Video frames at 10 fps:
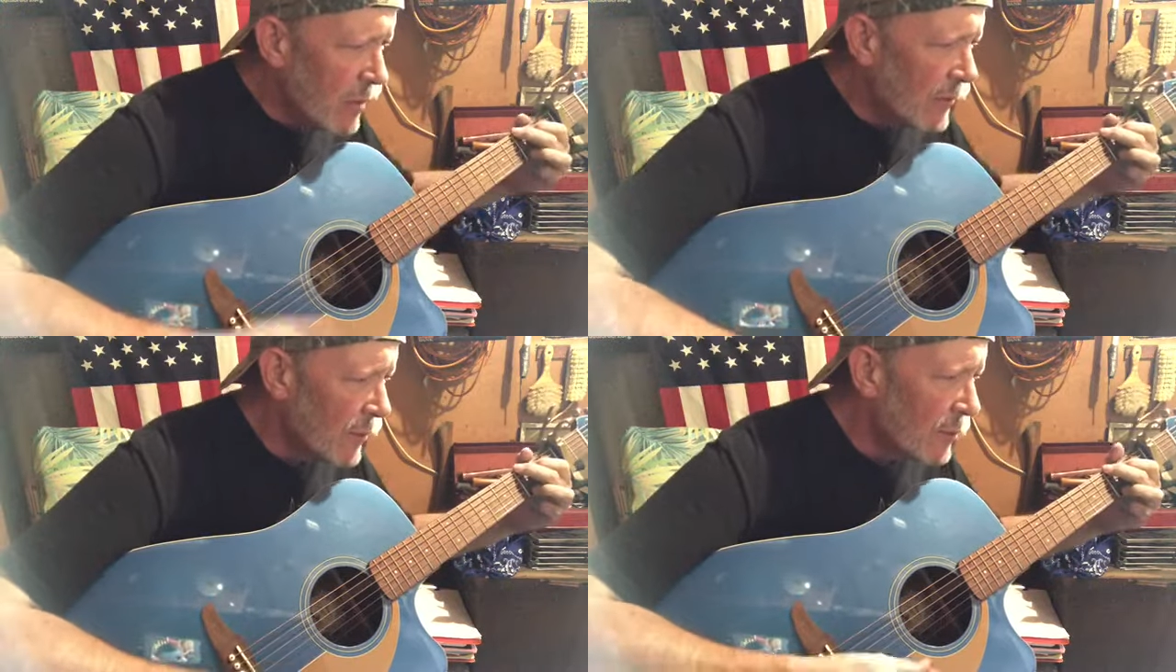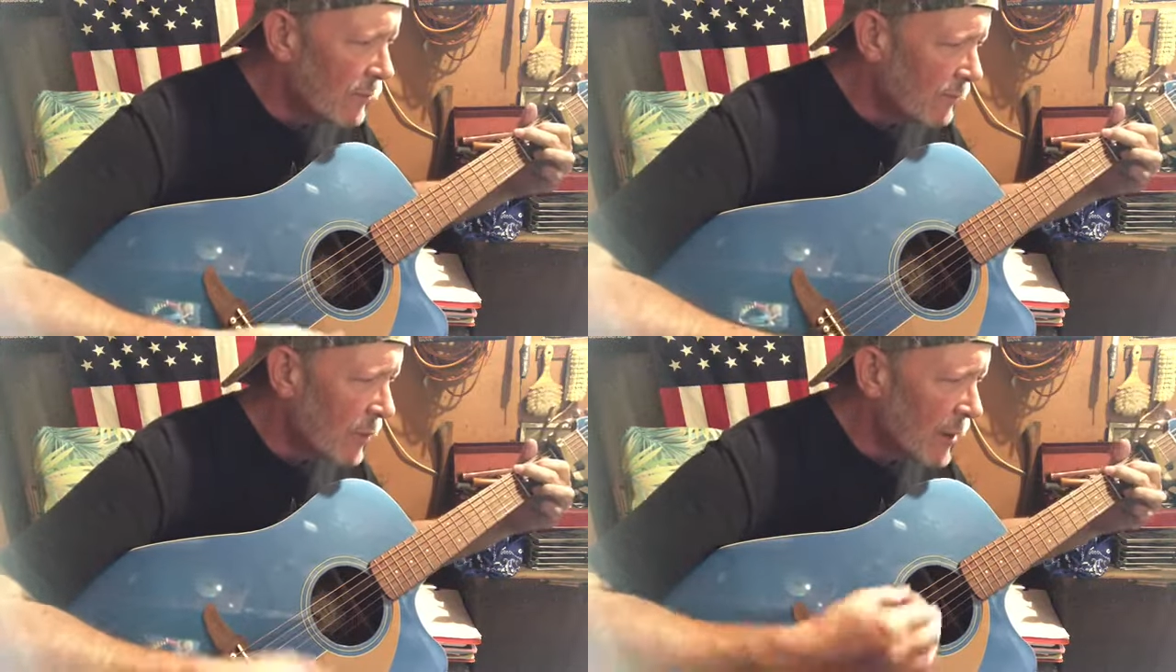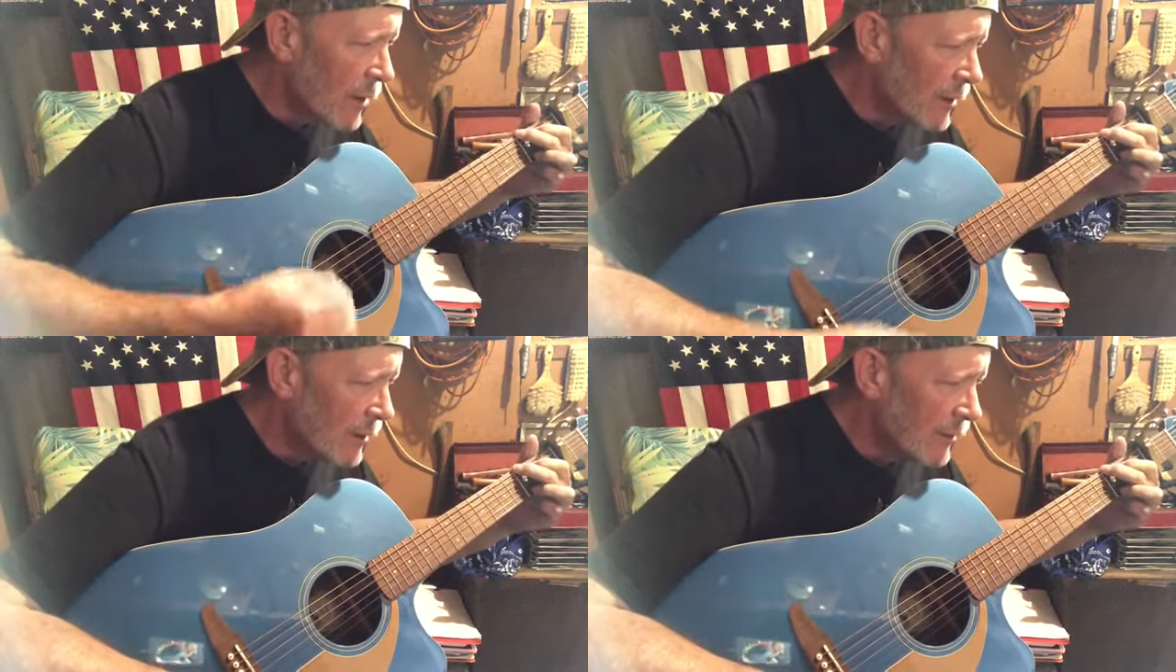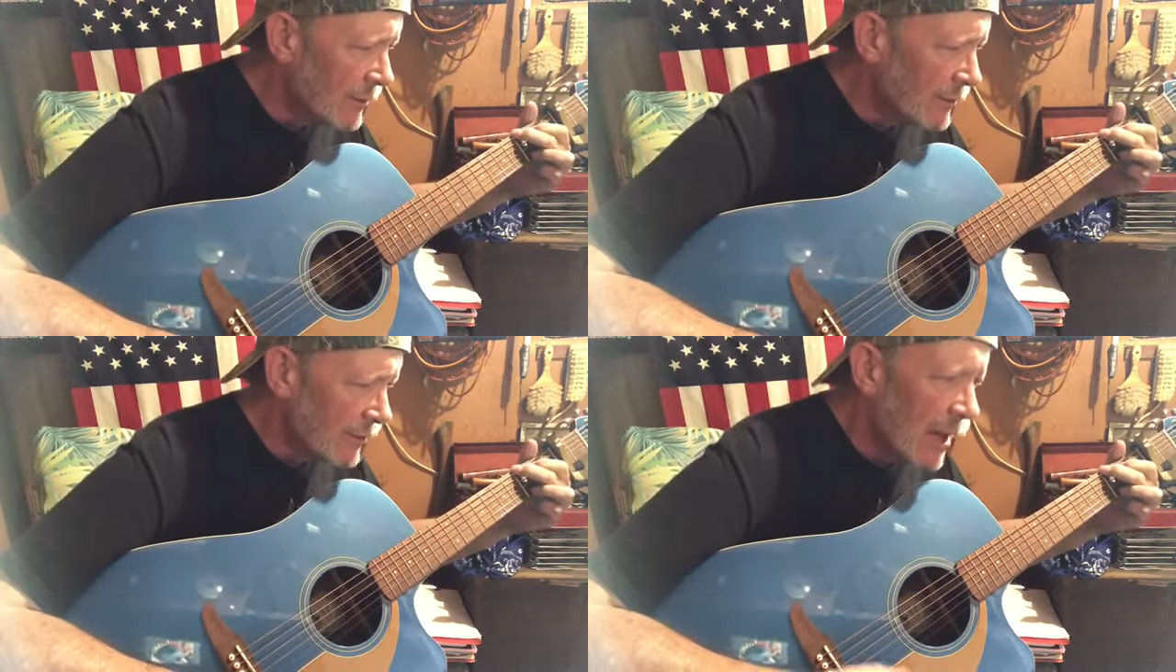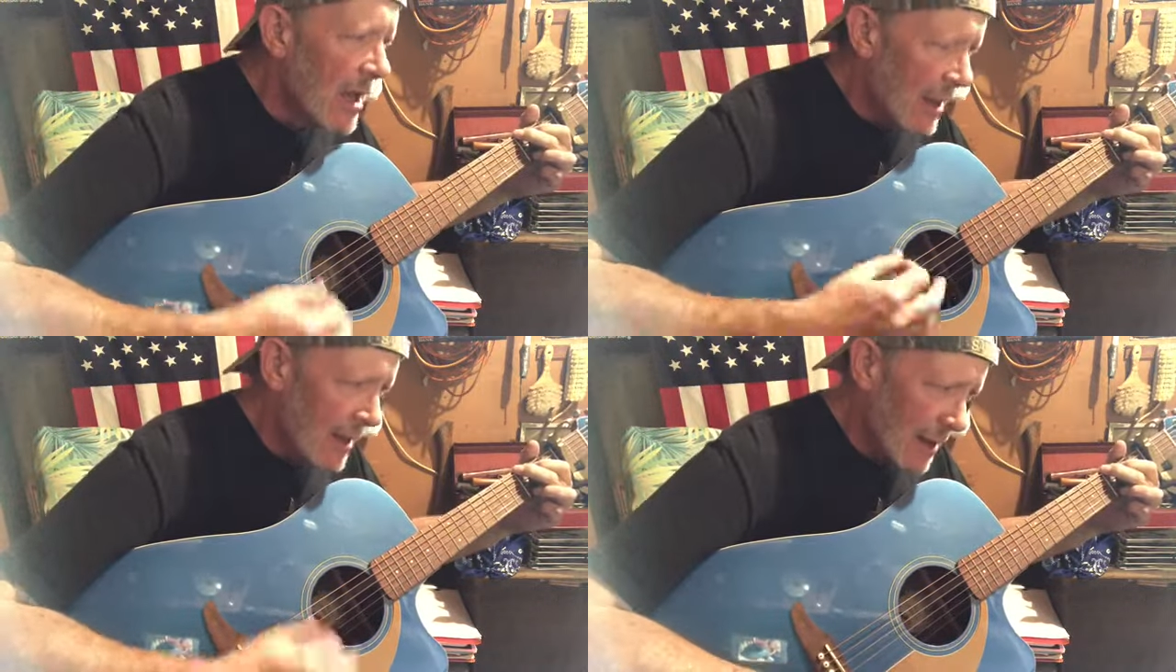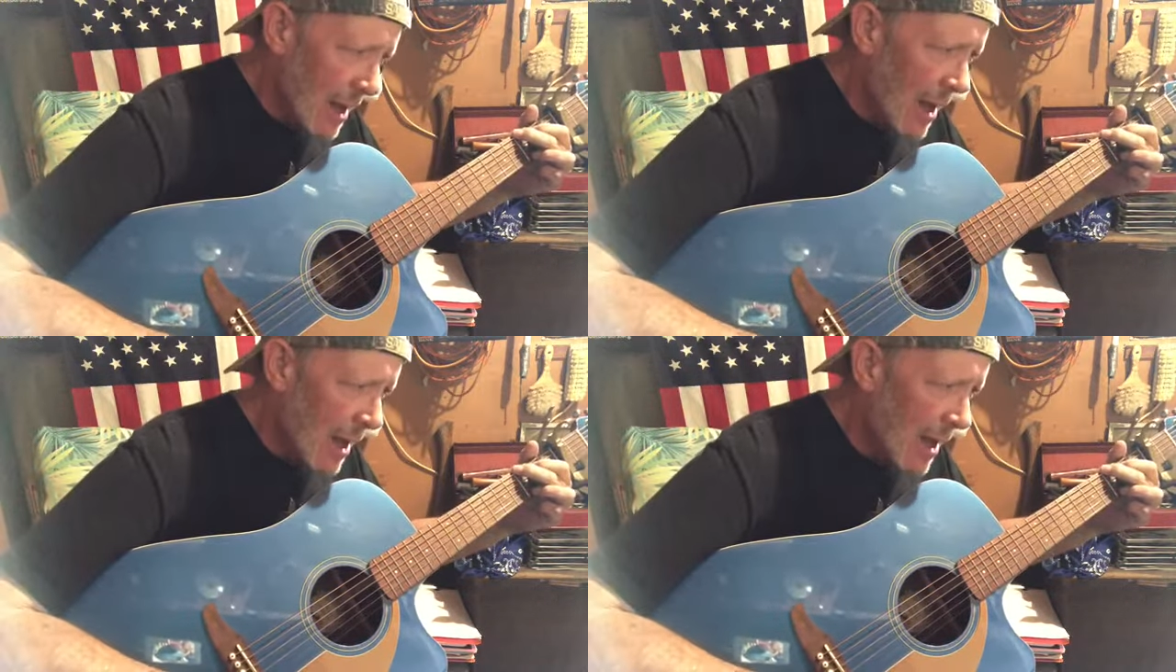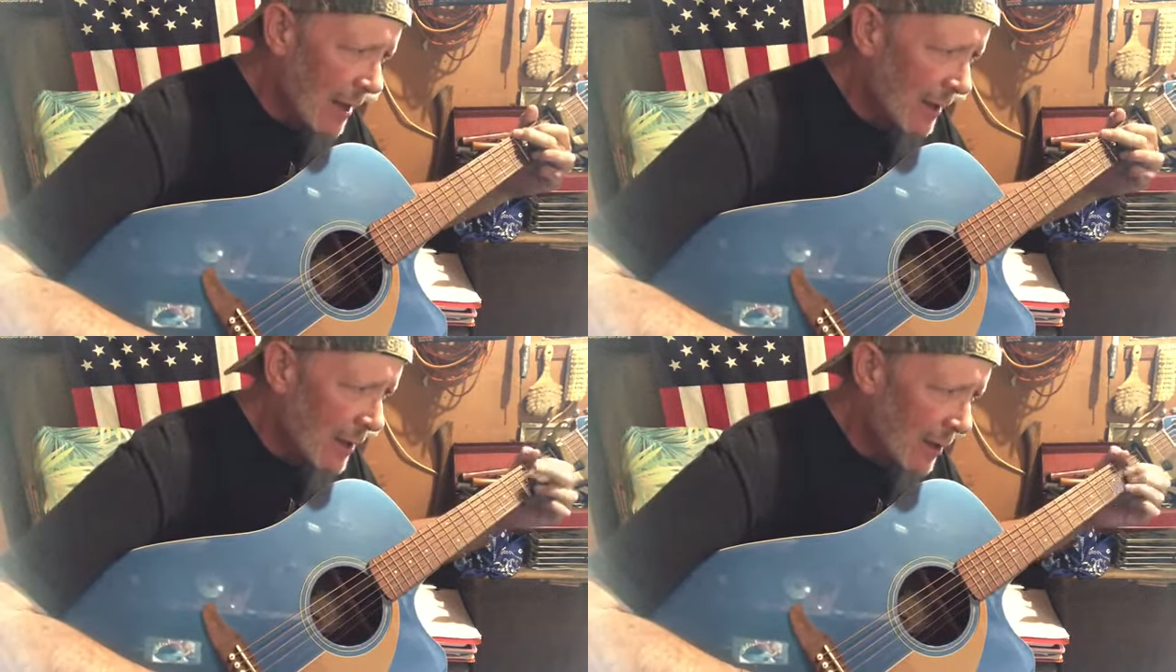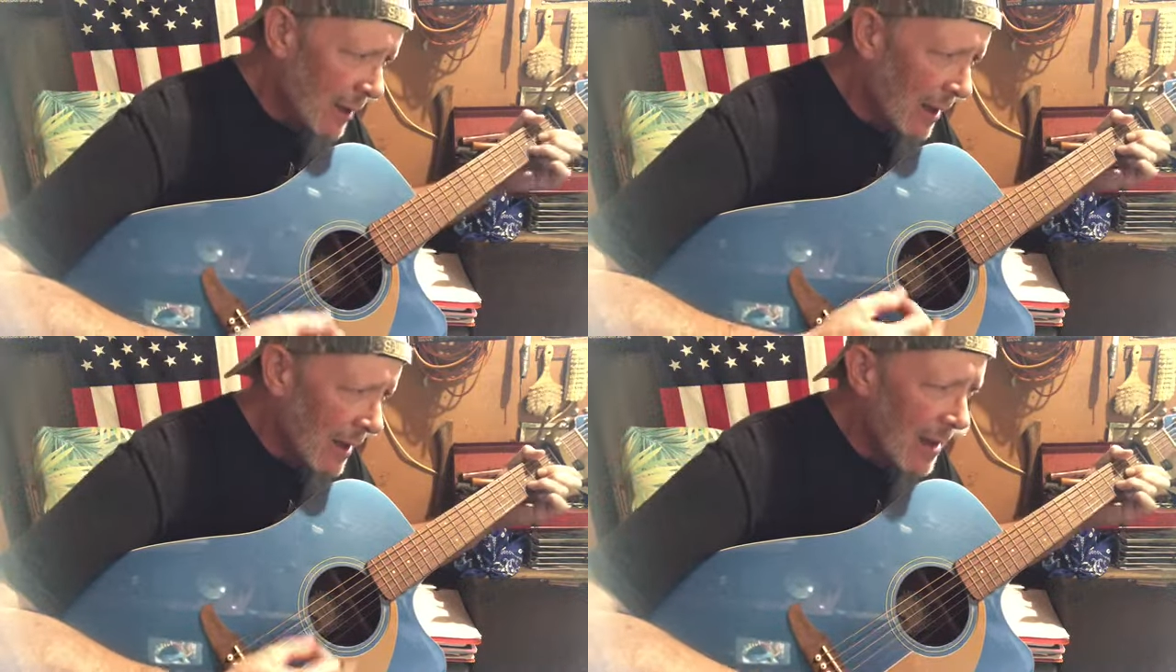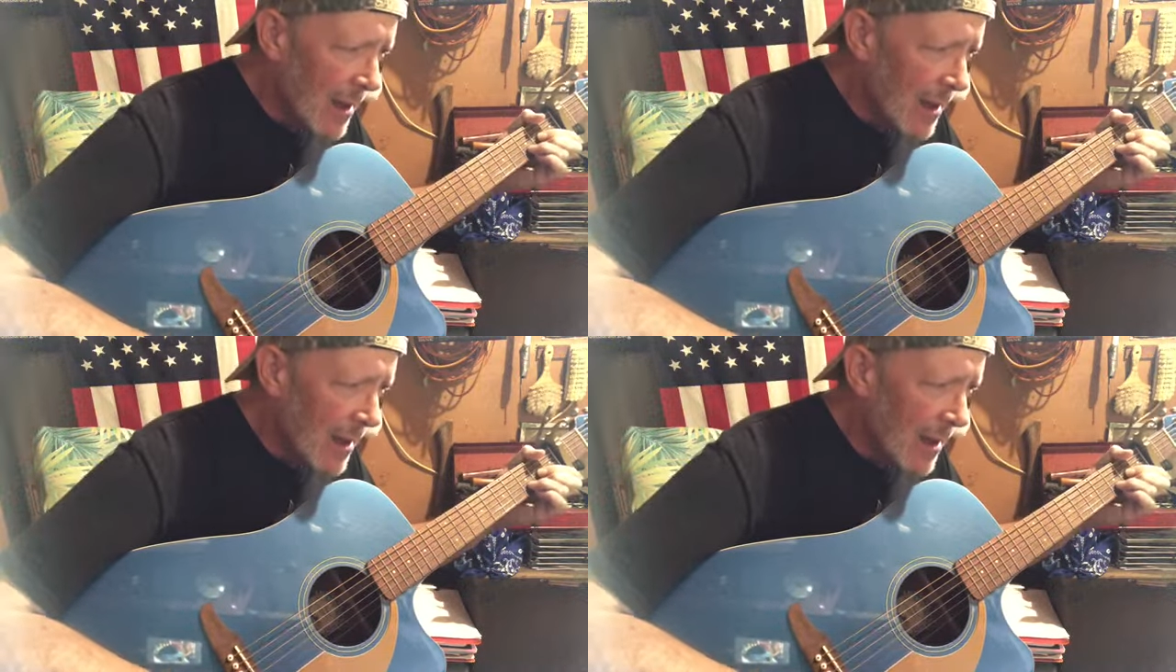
her friends, and I let her lie.